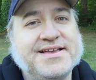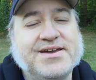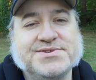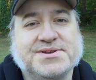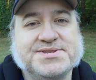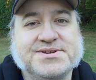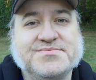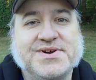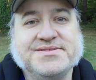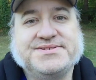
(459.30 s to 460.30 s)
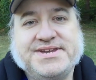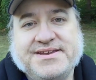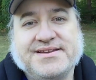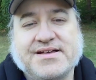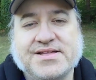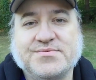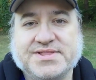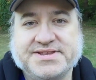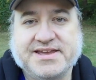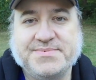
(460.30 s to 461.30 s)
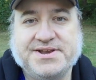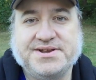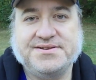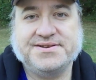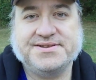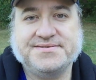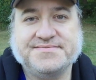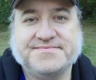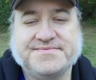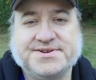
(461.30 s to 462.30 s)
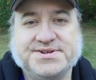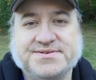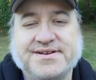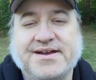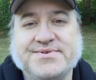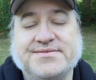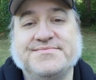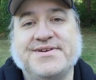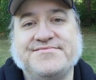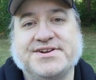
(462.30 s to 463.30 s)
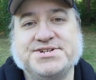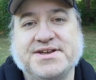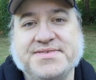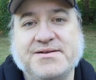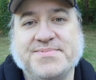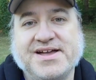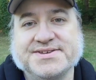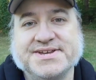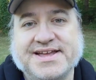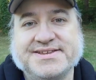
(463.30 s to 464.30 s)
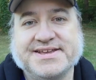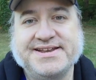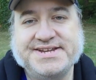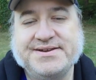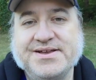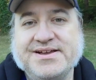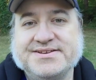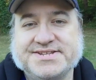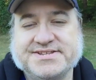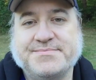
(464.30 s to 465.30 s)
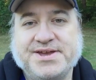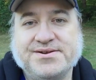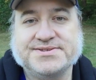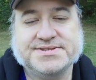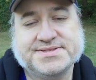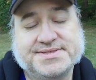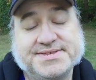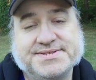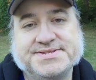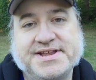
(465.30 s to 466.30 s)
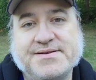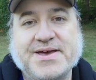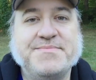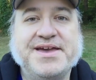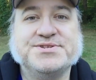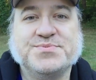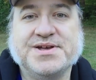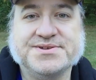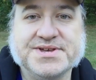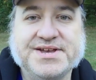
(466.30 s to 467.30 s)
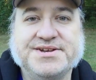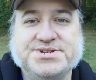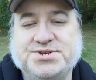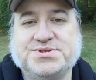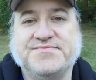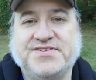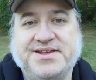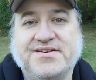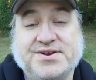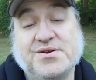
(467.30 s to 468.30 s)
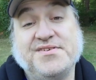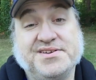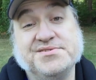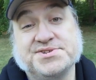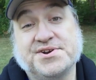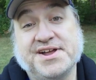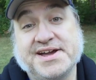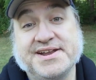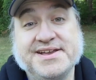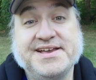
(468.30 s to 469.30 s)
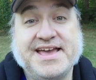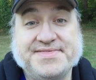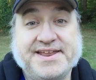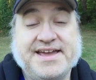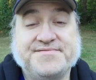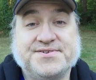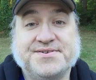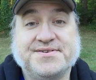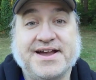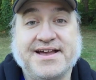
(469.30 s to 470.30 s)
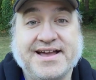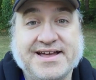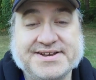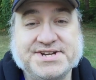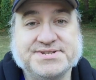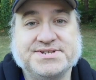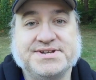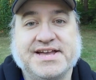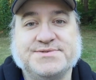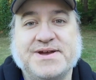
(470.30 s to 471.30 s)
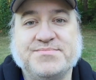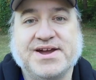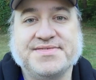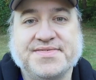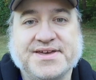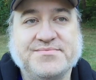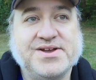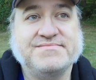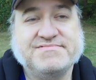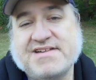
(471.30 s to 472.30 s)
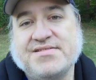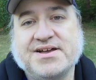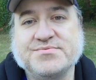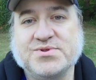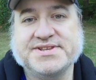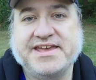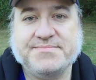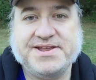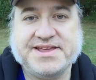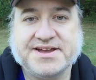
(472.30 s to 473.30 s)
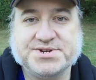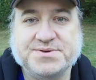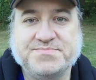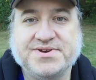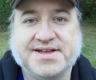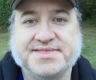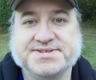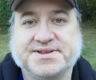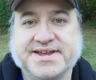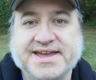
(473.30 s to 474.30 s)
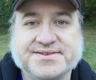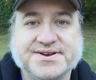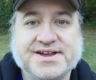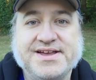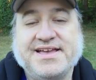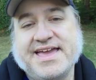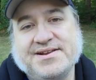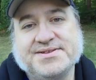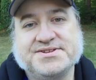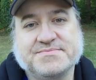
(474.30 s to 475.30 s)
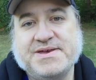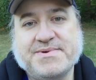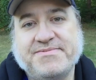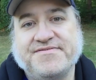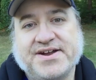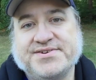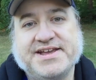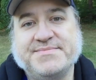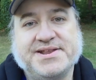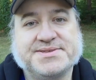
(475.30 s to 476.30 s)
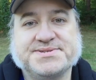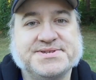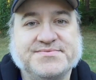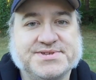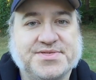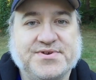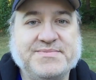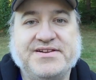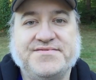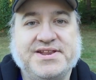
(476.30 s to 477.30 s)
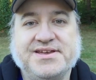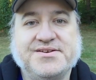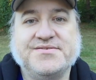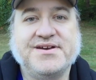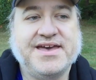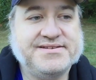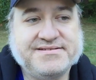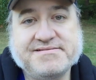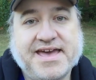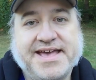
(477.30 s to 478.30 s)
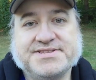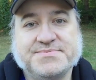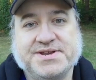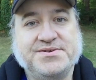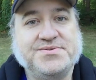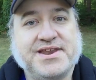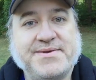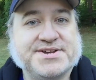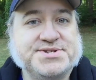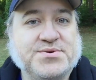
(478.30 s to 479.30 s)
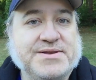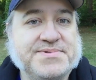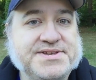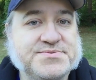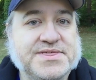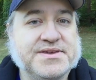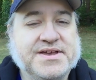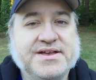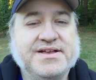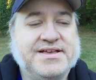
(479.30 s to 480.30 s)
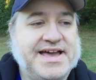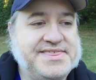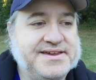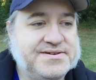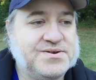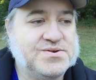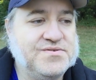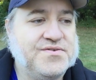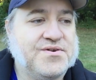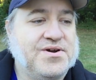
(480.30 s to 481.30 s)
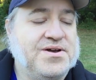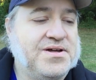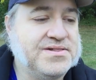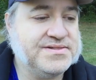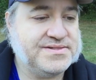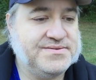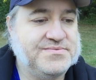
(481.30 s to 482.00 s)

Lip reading: It was also, well, gee, how long will it take me after I shot the unboxing, I decided, gee, since I'm here and since this is set up, I may as well shoot some video. I don't know if I'll use it or not. And then after I got a chance to catch my breath, I thought, well, how long will it take me to actually cut this all together? And it only took me maybe 5 or 10 minutes. It was a 3-minute video, and I had something new that I'm actually quite pleased with. I think overall,